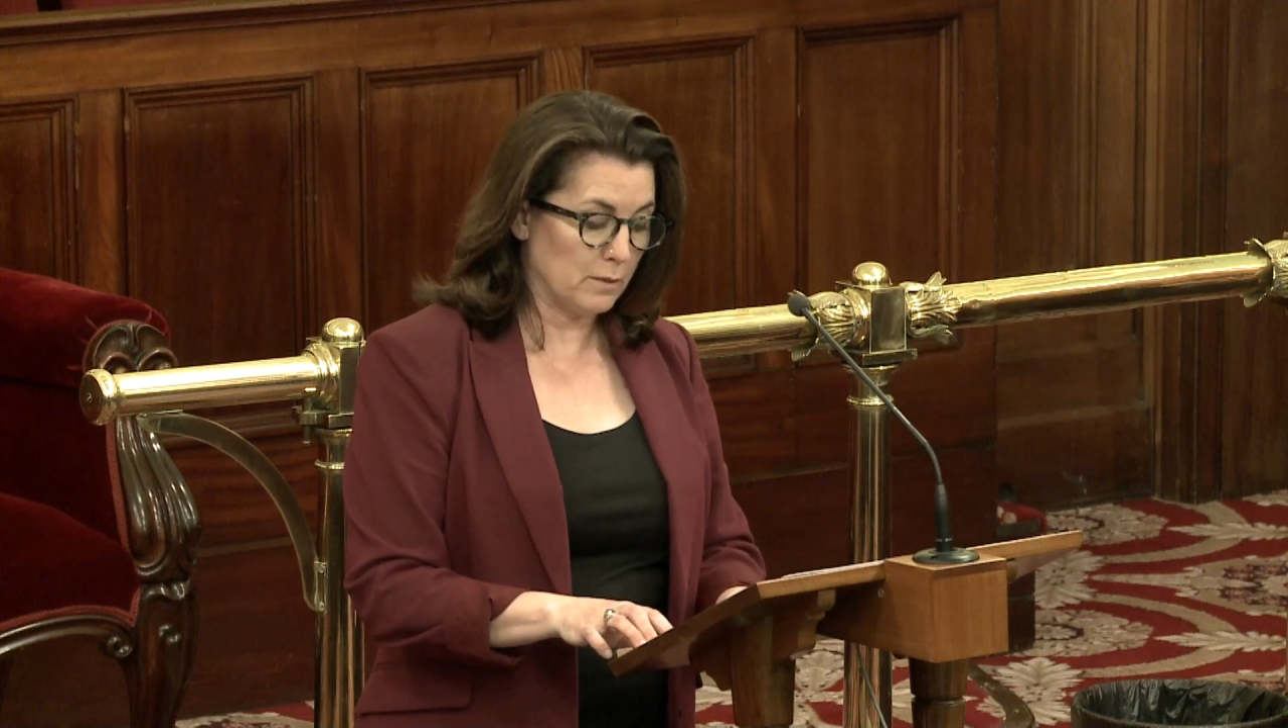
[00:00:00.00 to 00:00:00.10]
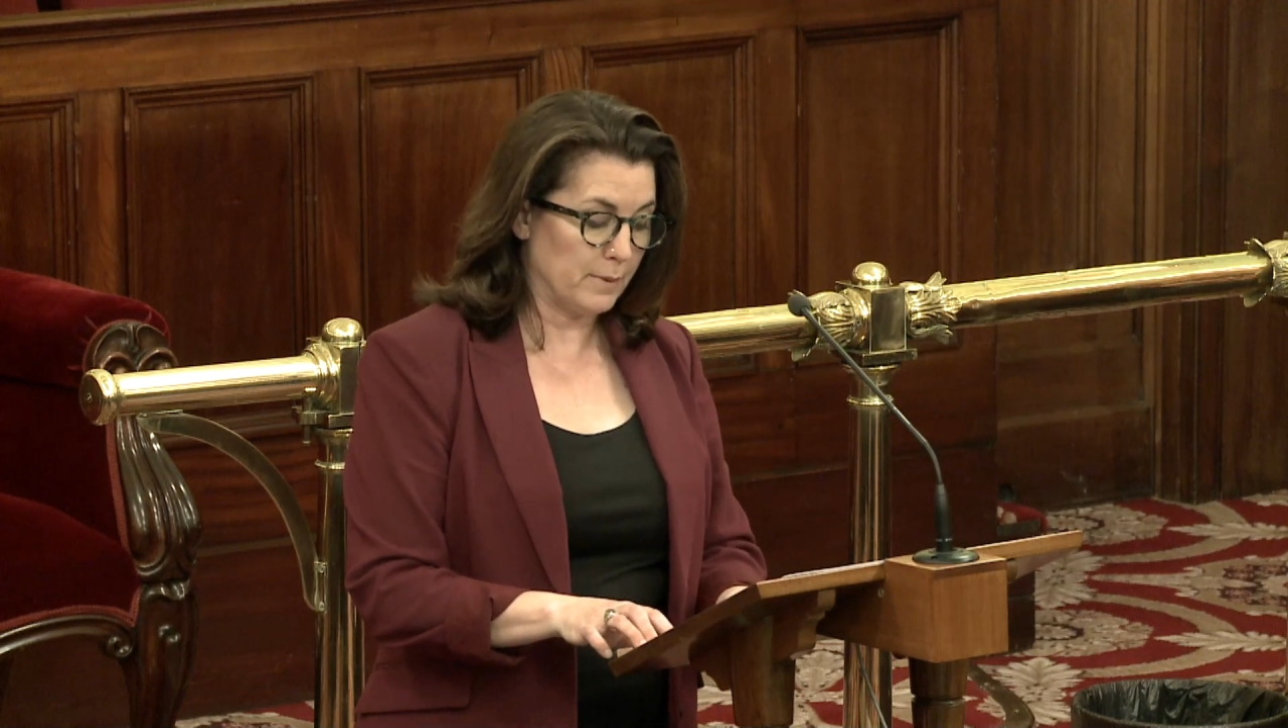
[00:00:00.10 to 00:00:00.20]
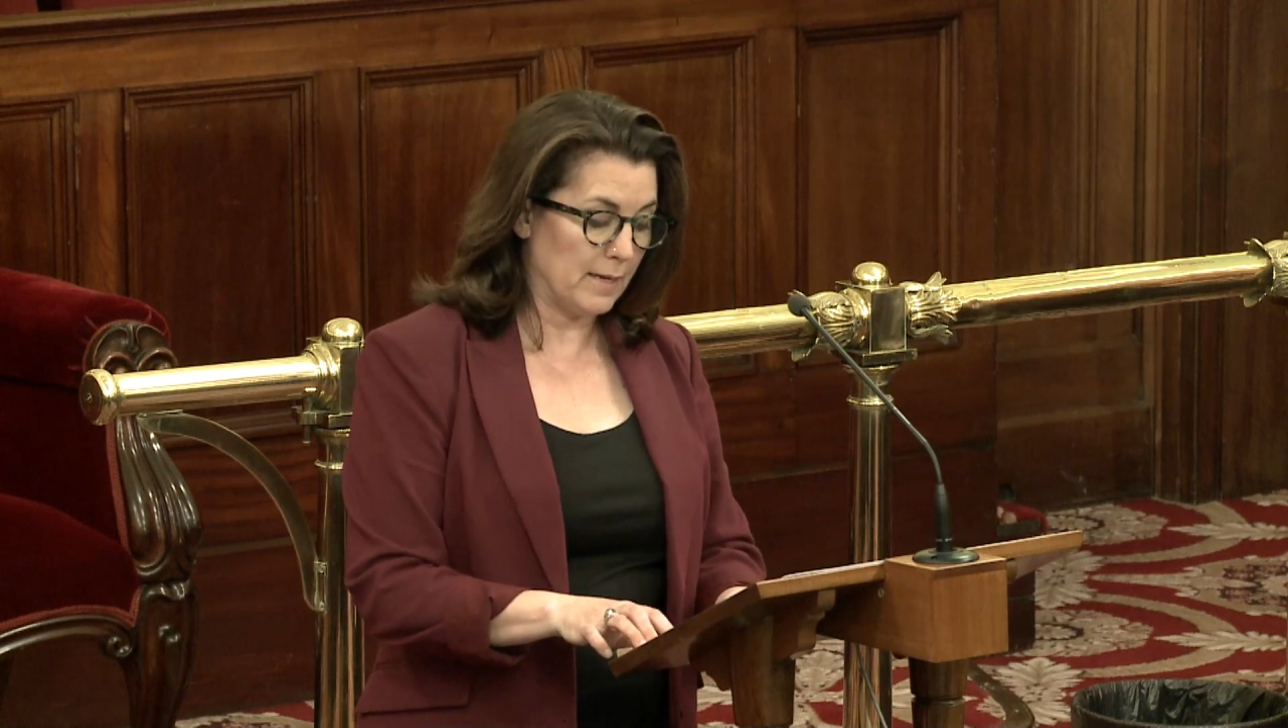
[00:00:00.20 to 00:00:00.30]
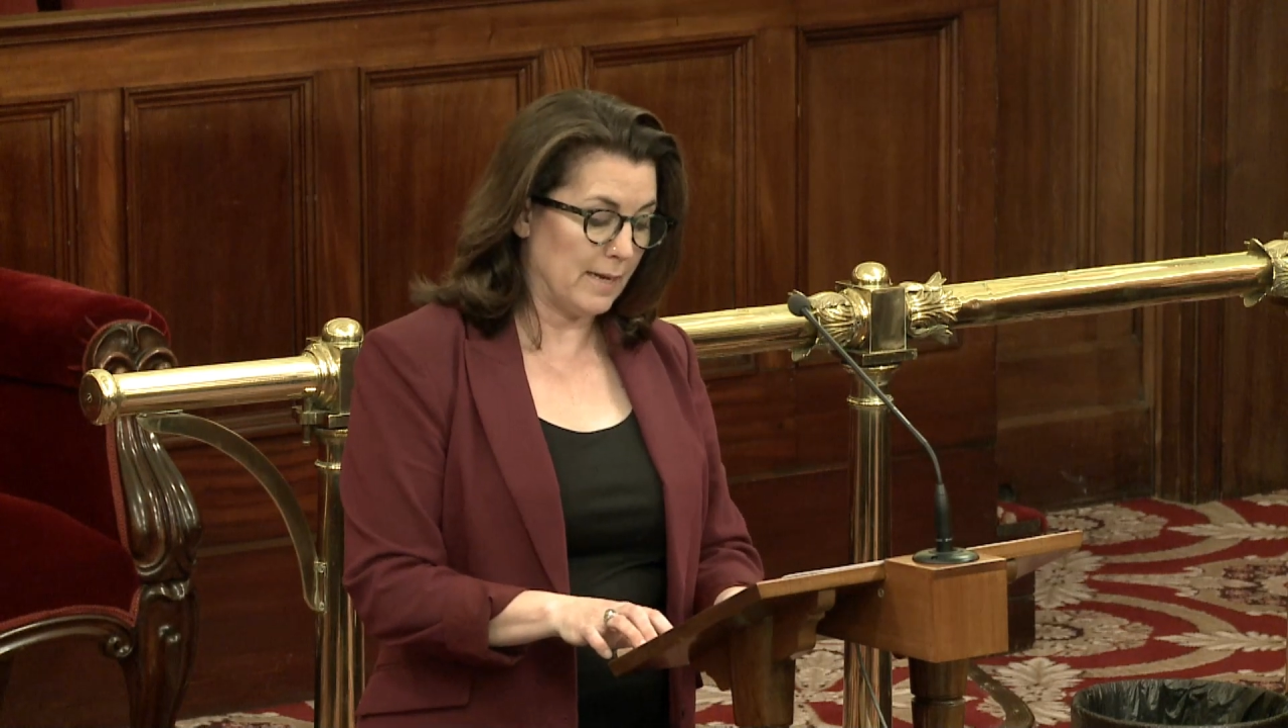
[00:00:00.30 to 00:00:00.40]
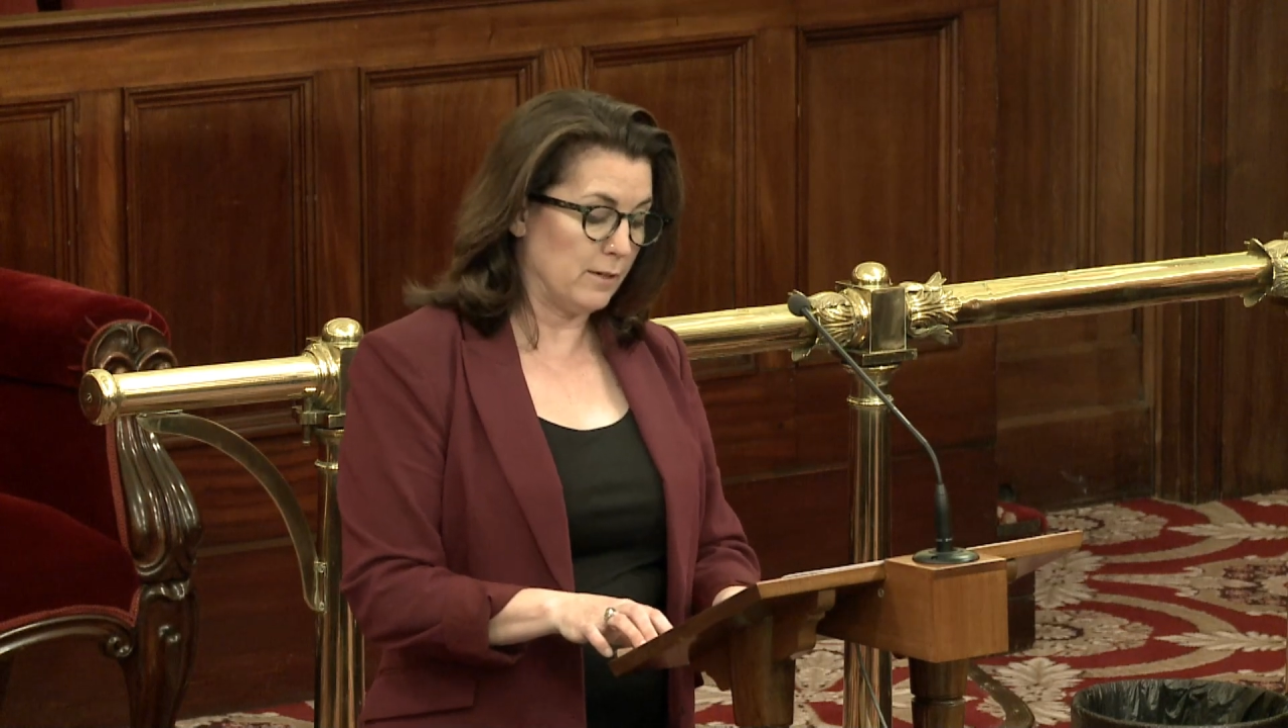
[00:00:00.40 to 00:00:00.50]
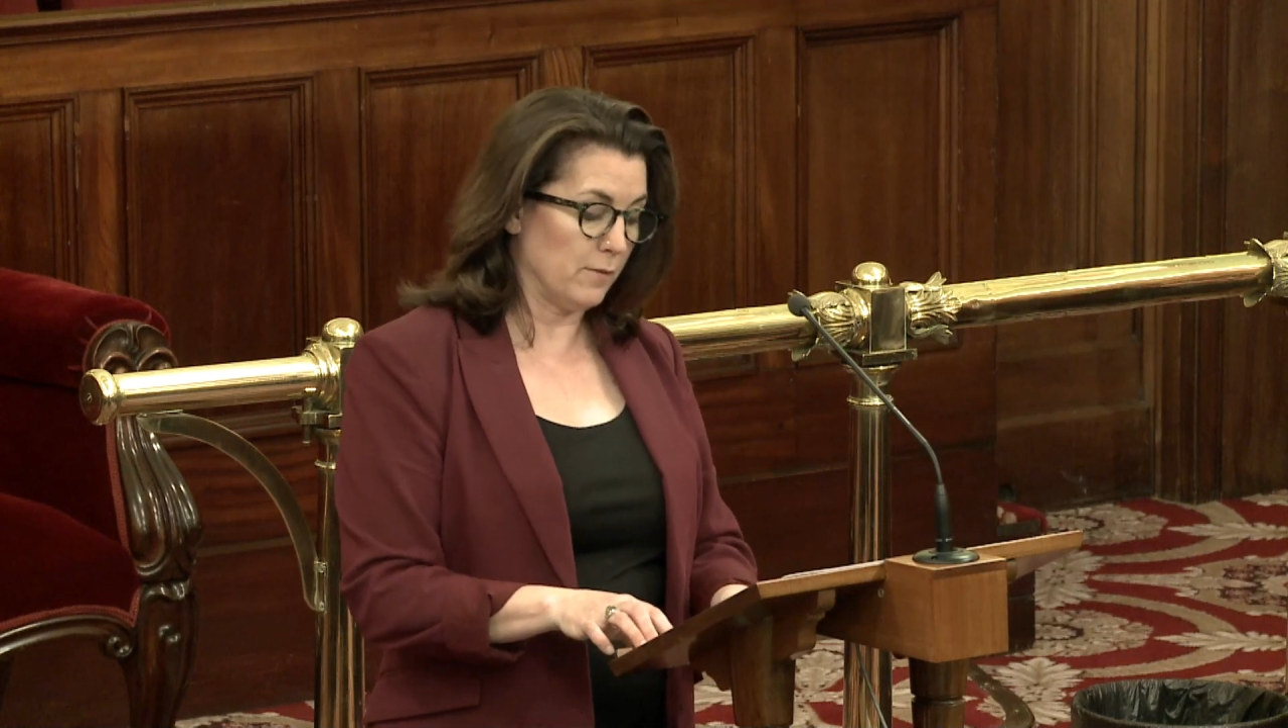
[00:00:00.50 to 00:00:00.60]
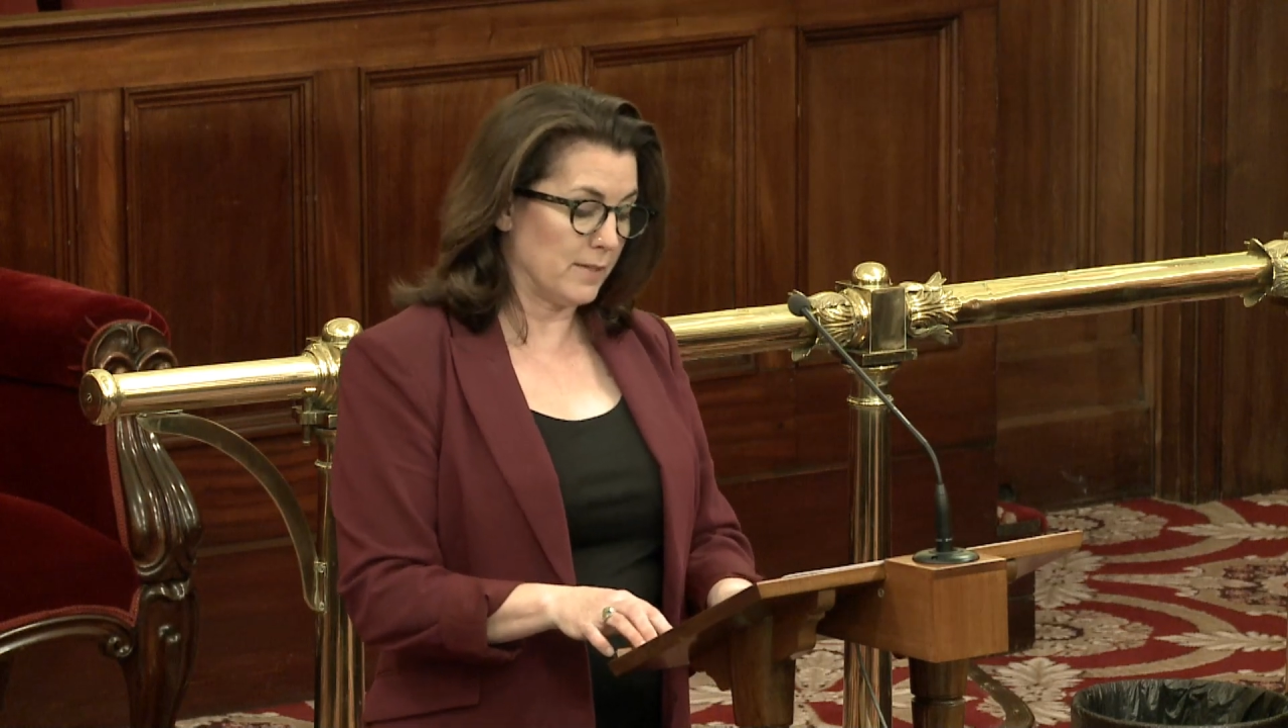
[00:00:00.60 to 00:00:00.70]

to be laid on the